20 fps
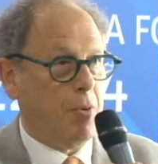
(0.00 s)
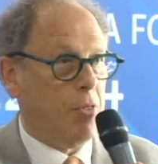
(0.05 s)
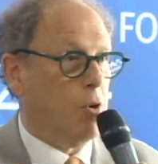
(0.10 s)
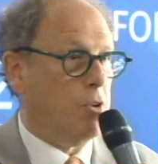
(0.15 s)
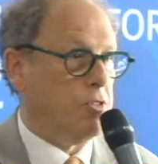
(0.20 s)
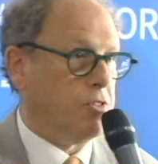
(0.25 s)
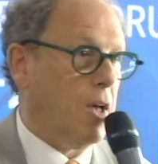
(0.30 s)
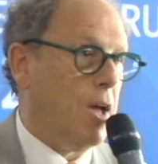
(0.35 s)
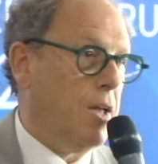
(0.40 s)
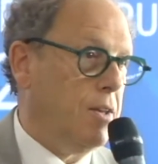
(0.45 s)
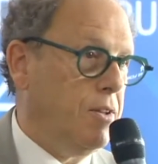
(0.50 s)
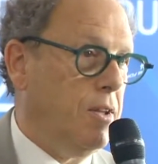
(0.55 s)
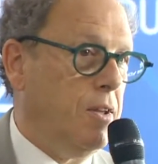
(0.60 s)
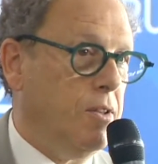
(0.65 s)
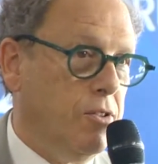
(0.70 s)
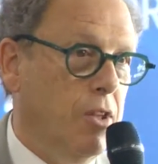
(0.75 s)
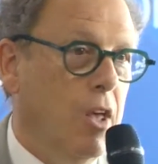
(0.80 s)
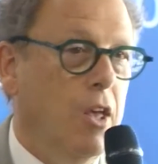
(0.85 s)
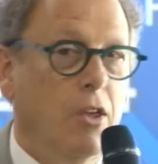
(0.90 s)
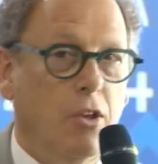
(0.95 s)
with those
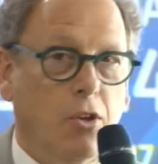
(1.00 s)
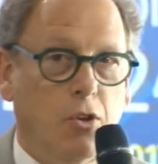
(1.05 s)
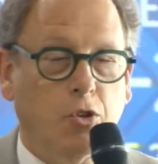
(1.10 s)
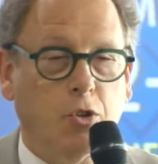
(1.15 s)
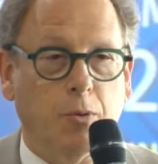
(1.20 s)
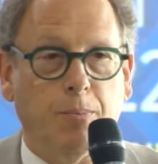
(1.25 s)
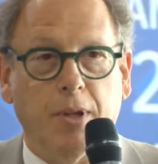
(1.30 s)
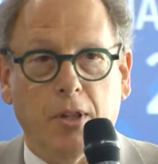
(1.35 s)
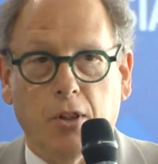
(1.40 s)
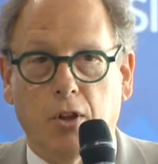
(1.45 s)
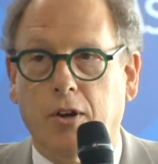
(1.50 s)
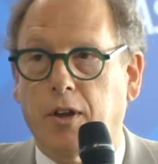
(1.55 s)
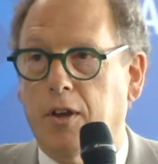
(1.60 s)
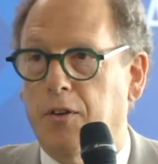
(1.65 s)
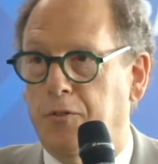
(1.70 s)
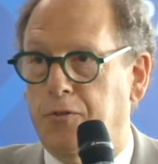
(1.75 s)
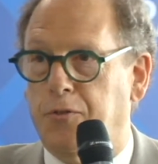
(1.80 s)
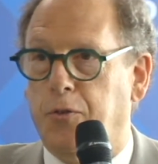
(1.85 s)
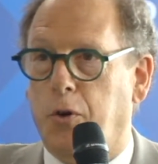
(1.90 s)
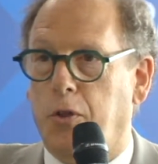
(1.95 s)
ideas, you should be
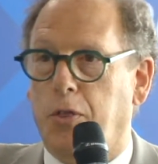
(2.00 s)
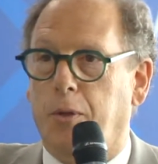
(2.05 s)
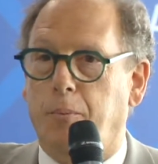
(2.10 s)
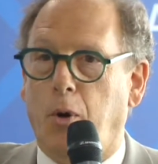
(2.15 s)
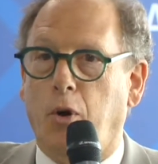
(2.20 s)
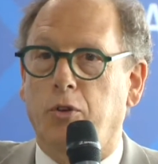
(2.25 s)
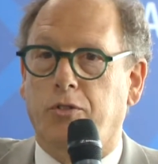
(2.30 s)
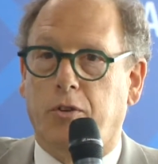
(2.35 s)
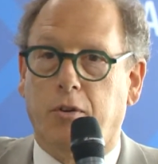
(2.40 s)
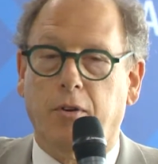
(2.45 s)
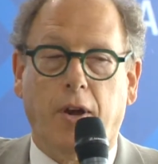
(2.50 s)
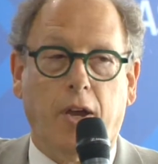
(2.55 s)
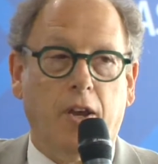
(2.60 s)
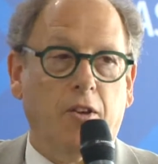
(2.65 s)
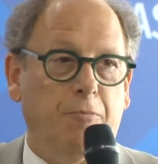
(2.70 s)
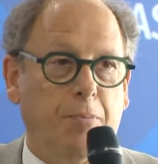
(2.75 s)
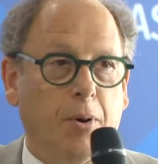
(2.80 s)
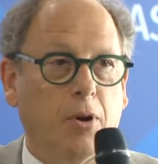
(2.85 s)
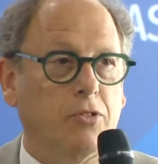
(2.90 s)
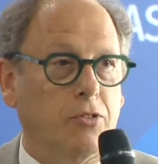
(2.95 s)
looking for the most
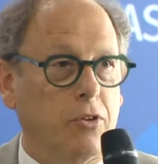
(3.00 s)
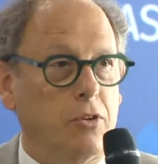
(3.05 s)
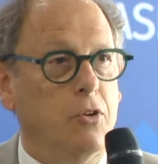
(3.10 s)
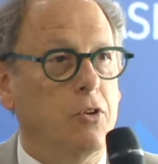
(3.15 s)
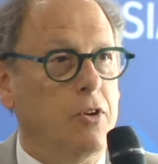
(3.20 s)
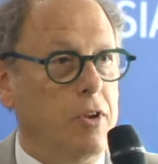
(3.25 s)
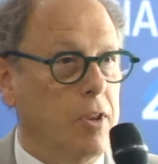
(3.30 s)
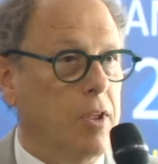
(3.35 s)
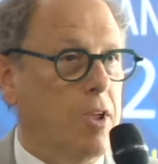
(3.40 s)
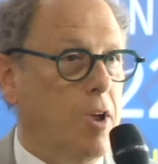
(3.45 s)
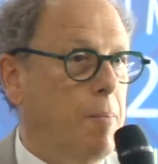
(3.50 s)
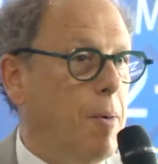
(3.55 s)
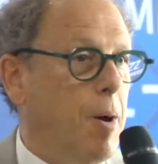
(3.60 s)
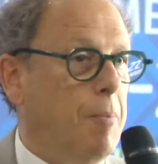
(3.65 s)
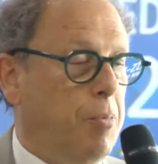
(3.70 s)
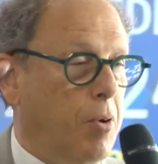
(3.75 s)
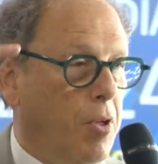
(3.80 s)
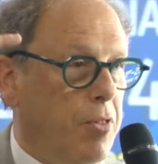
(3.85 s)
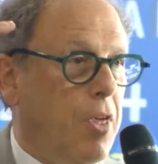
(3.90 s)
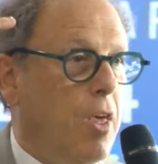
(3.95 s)
creative person you can come
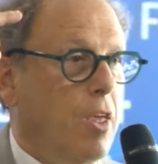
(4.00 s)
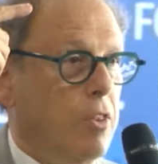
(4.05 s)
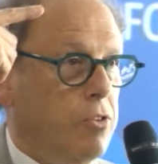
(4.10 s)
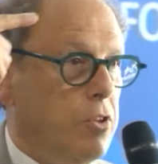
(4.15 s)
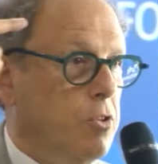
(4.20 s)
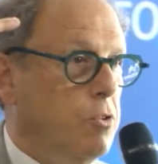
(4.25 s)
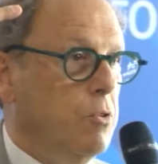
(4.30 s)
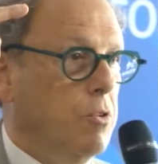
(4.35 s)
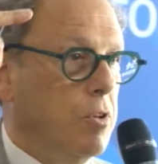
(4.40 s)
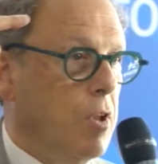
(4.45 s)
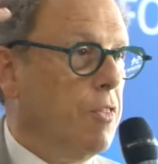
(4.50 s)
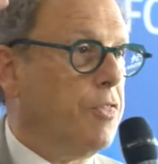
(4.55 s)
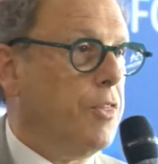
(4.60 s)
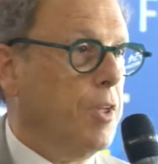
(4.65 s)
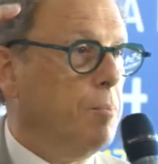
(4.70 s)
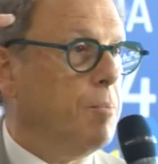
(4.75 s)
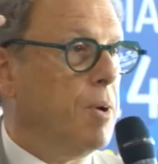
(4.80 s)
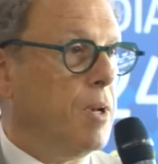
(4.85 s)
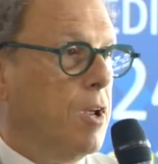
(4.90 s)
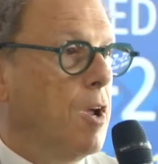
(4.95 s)
up with to do
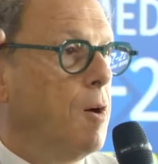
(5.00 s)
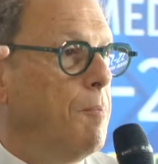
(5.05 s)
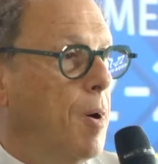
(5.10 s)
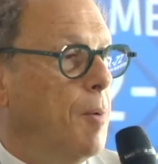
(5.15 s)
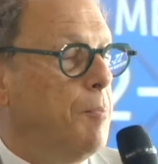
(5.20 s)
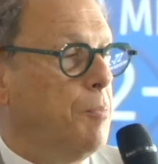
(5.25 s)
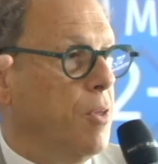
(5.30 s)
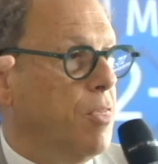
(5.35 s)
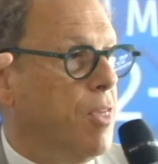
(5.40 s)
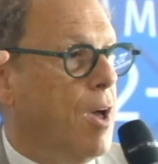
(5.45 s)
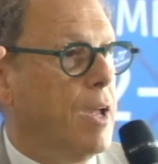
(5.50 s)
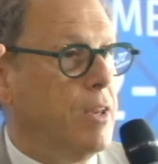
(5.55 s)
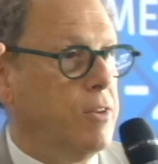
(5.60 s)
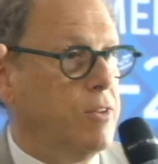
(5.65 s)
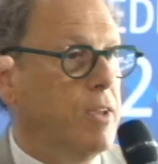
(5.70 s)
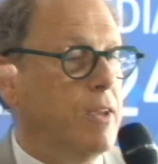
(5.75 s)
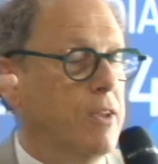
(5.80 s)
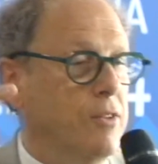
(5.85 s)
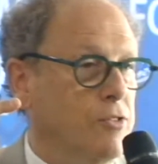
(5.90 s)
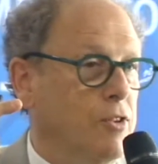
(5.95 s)
nothing but come up with
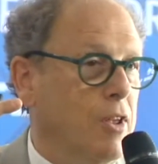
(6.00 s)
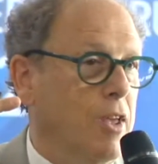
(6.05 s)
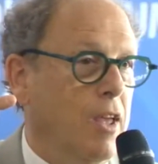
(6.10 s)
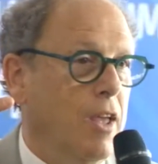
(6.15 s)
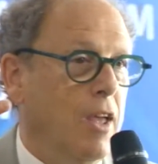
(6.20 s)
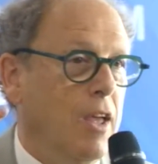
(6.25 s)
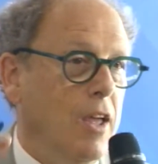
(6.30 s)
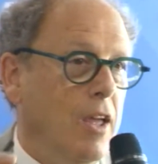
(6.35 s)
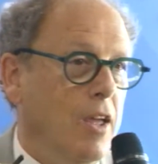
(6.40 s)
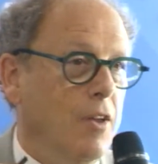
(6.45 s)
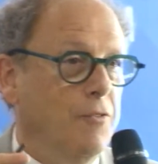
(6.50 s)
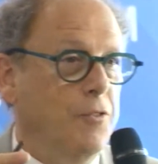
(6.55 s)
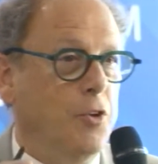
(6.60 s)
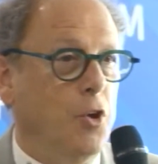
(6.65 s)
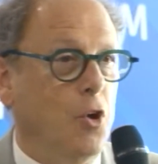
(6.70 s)
ideas. If